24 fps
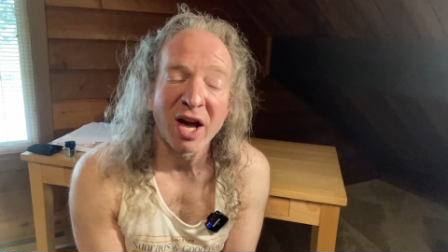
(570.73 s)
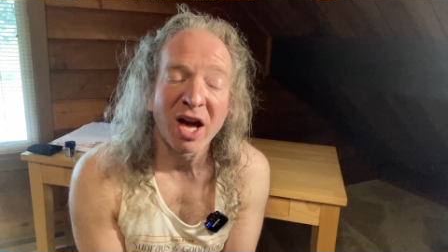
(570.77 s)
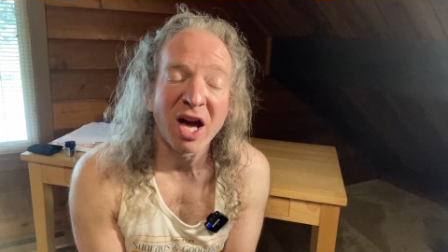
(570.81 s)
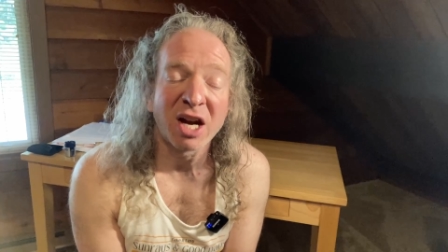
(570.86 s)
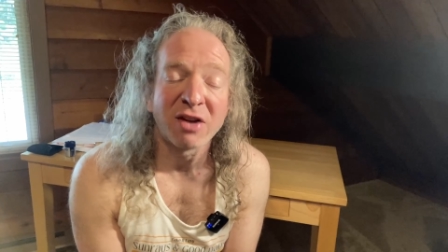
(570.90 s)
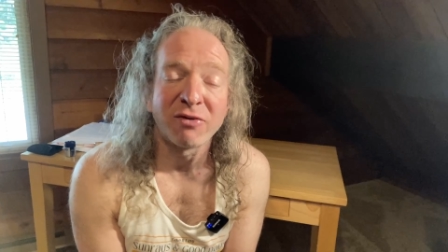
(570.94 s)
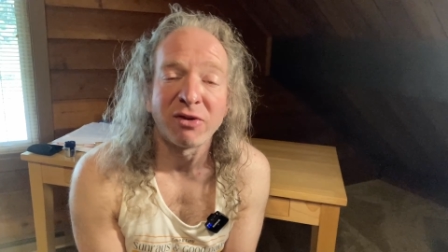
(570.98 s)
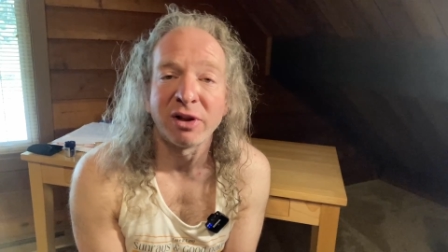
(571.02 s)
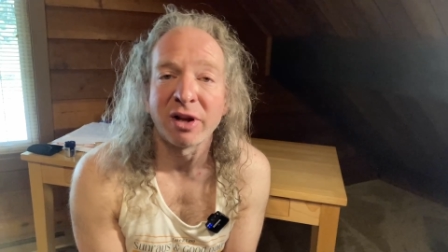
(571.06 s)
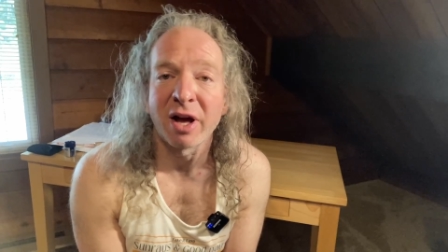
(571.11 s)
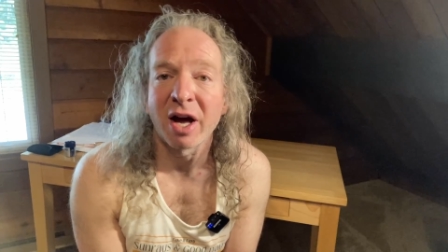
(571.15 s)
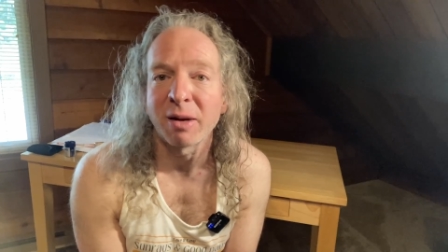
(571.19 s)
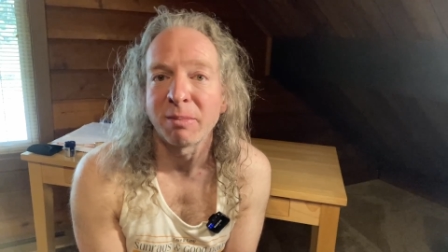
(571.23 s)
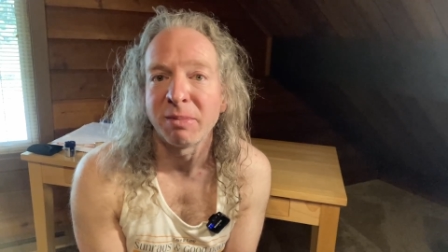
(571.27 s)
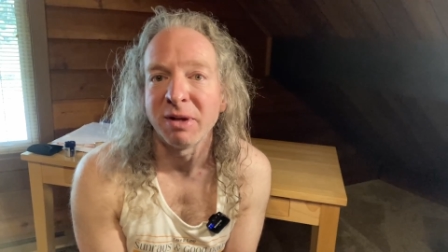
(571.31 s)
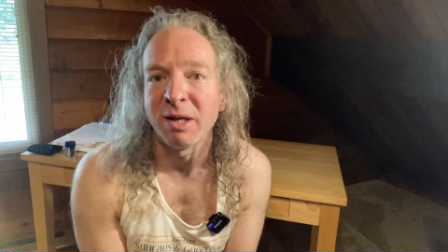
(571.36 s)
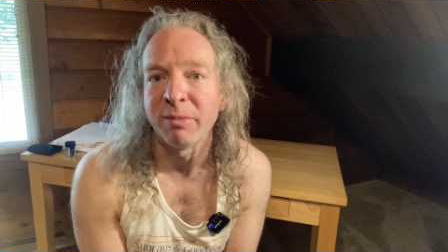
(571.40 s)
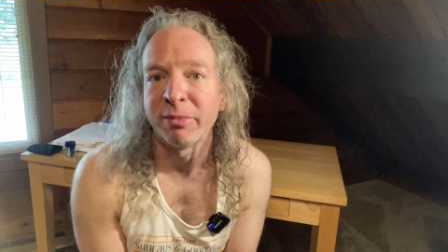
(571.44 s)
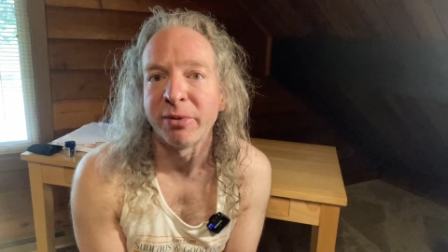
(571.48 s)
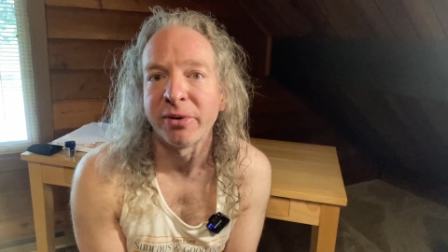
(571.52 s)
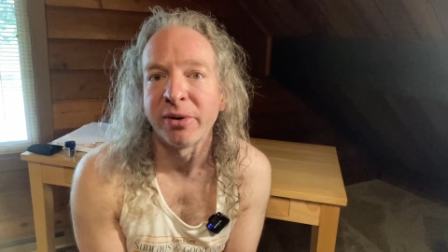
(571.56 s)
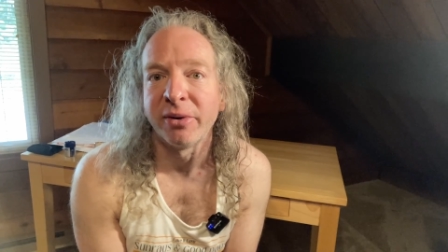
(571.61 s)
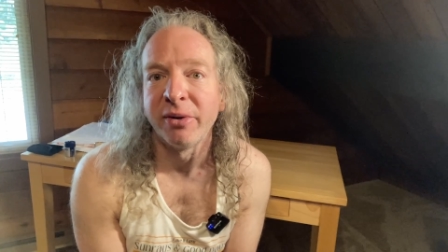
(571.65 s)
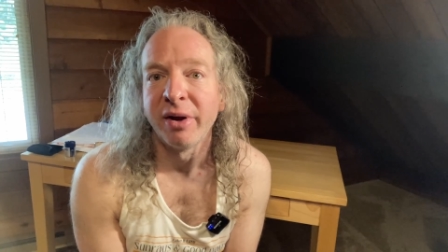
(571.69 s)
ahead of a lot of
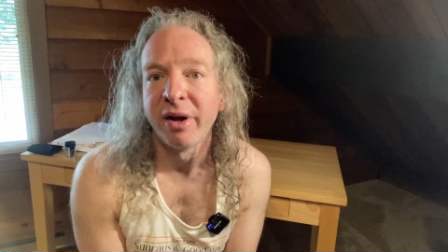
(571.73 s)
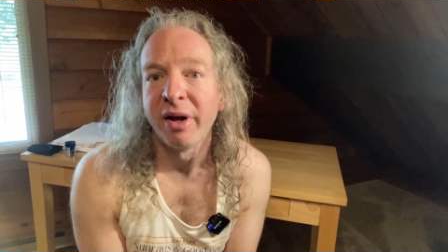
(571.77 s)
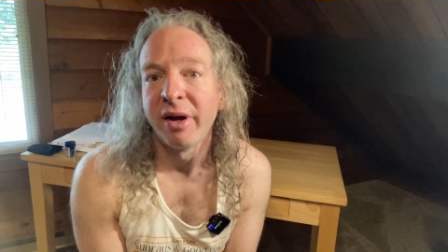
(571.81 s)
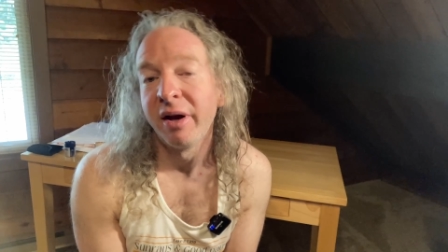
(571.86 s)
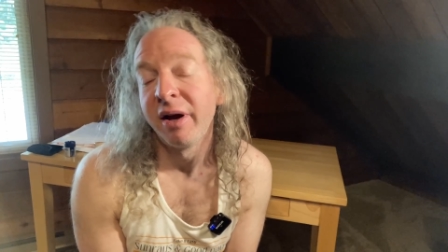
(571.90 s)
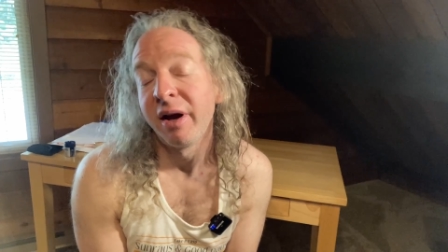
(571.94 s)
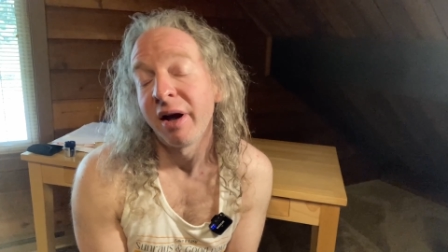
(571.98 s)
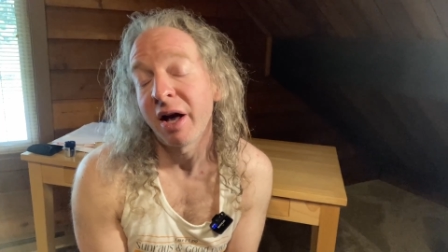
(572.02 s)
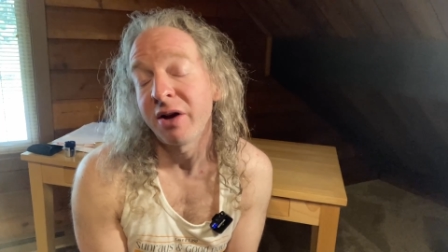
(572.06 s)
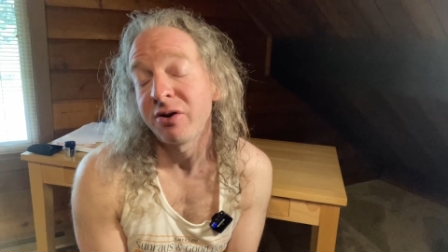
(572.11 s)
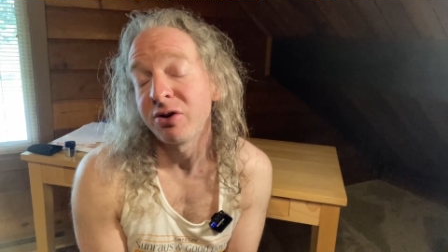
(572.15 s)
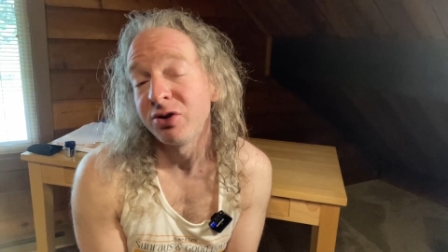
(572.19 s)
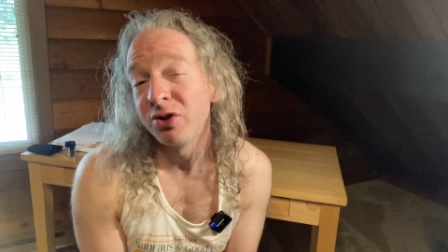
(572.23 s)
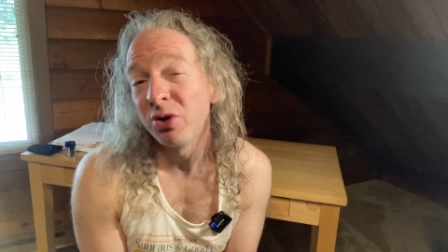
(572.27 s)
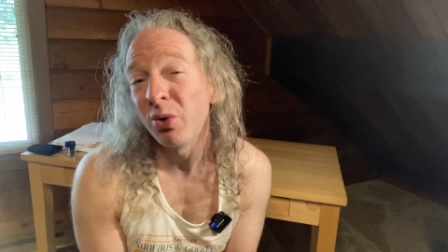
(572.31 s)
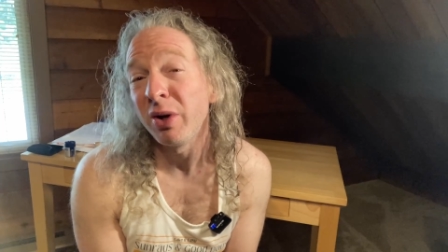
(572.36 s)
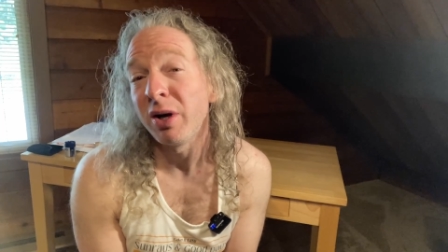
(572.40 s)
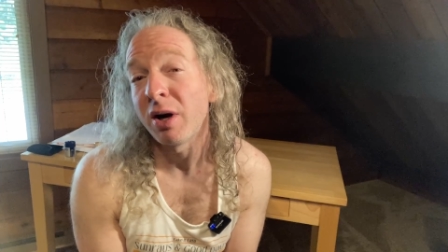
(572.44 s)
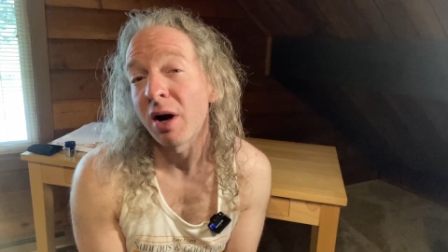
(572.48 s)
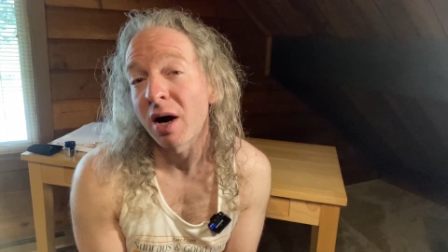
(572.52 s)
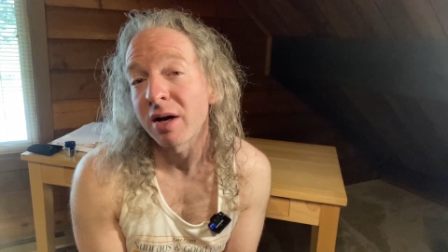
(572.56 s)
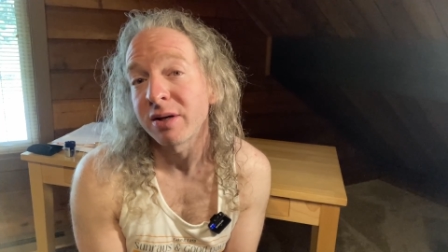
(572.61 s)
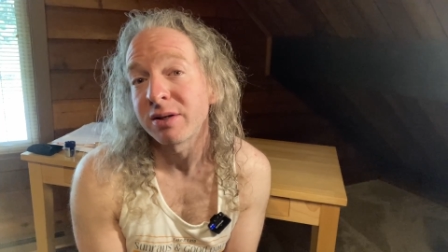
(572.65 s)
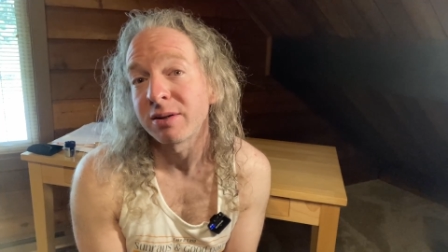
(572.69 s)
people and you're
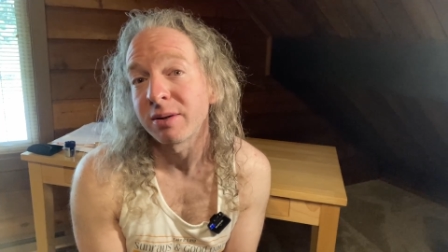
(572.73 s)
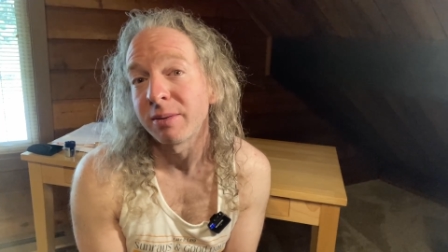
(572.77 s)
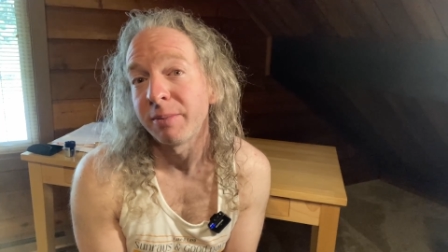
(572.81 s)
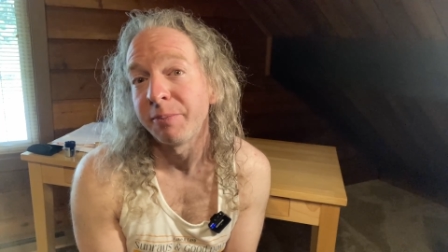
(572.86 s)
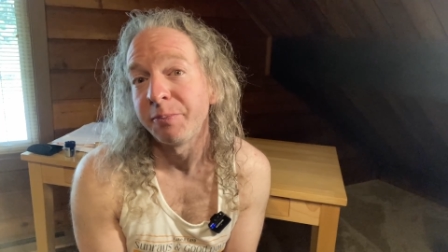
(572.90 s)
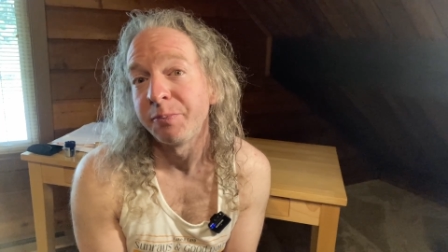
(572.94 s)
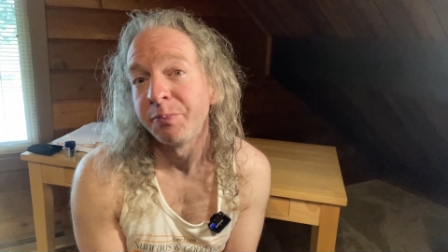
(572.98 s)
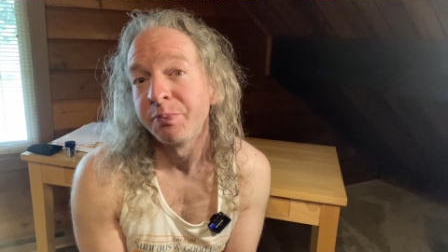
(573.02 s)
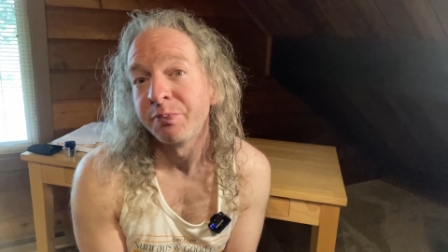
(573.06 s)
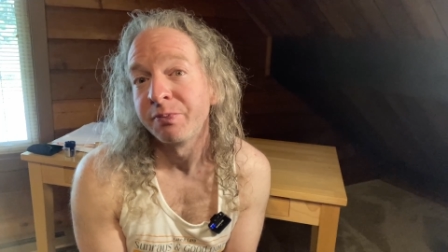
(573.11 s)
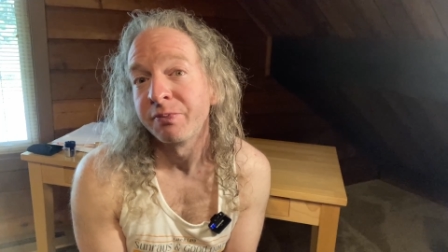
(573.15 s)
doing awesome.